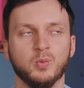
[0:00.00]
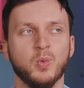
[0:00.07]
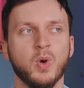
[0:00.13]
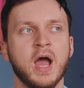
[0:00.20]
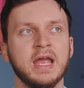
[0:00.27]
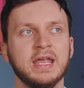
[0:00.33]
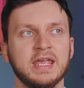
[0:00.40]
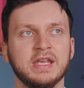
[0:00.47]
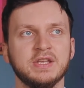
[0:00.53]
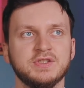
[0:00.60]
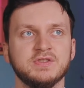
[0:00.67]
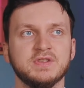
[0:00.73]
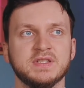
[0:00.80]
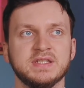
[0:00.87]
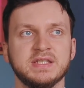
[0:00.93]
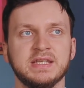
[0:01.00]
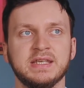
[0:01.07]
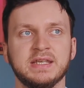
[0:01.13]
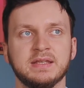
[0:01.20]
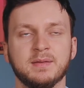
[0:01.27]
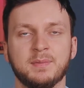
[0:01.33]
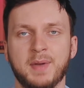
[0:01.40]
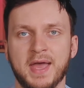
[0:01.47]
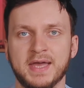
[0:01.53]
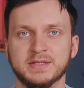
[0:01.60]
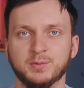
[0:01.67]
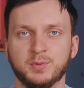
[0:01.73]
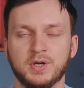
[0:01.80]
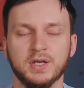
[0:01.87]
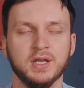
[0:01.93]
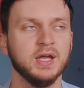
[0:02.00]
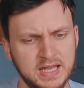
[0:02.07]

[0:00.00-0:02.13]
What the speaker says: Why can't you see the password?